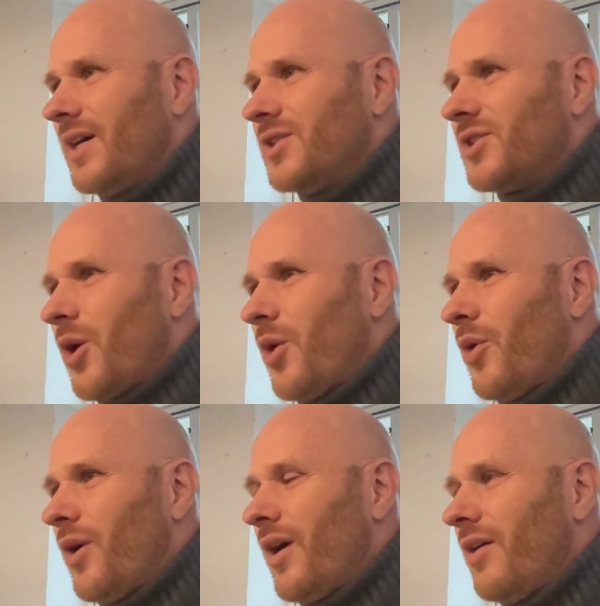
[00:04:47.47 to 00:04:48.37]

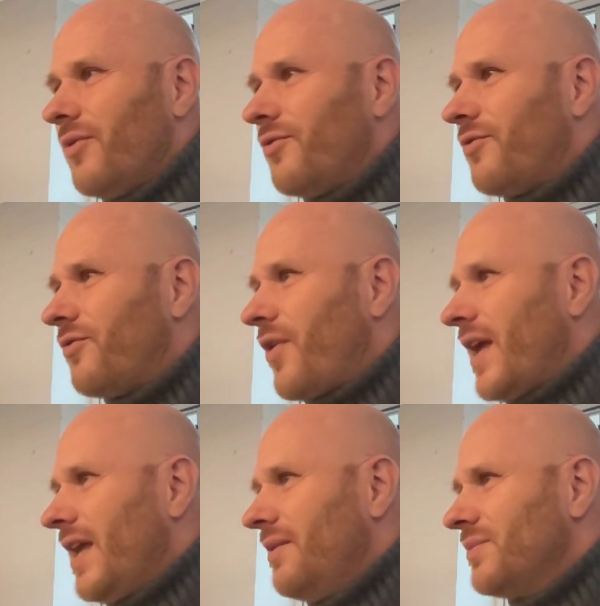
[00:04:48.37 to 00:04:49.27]
So
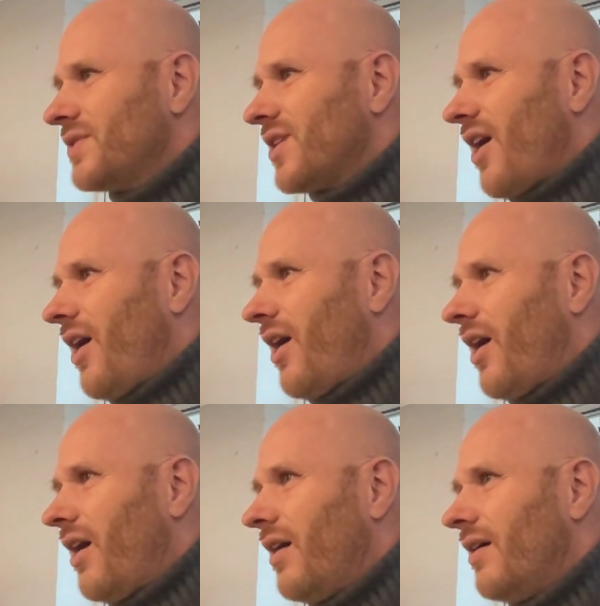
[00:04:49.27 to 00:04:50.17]
frames
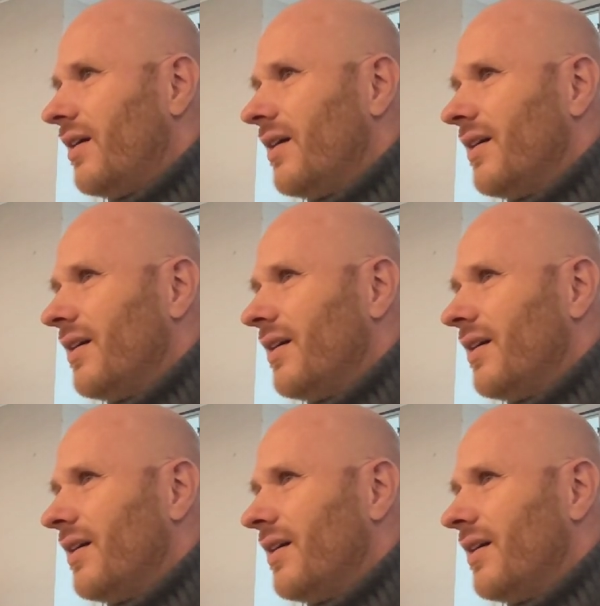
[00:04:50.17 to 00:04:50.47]
are